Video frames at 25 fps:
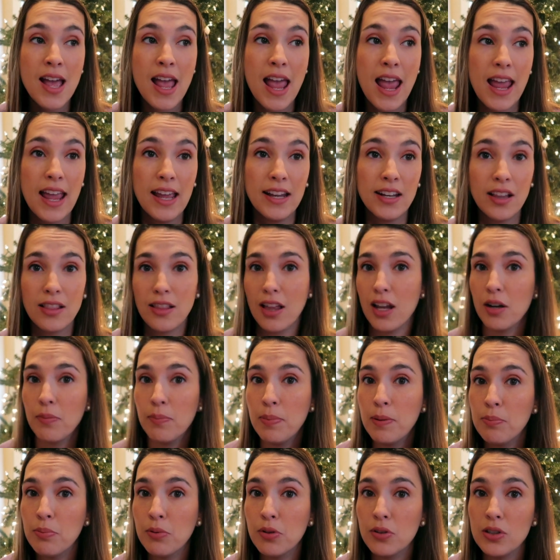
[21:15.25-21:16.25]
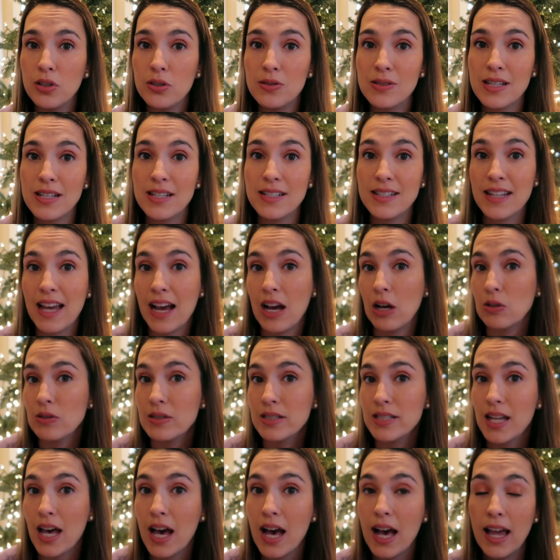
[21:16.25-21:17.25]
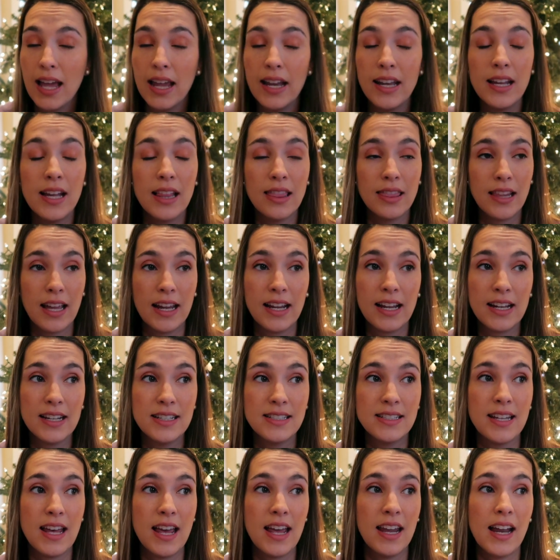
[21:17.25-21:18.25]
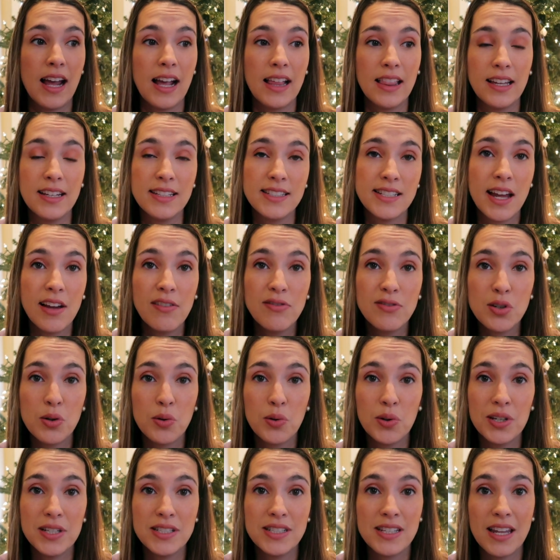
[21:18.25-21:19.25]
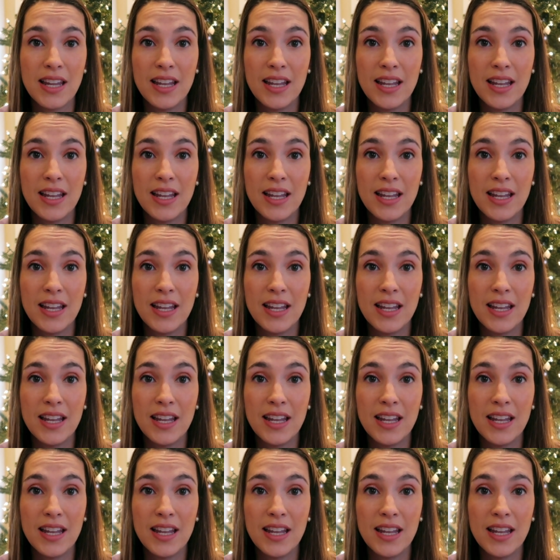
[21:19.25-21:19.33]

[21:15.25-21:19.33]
and a lot of people use this outside like I said I like to have toys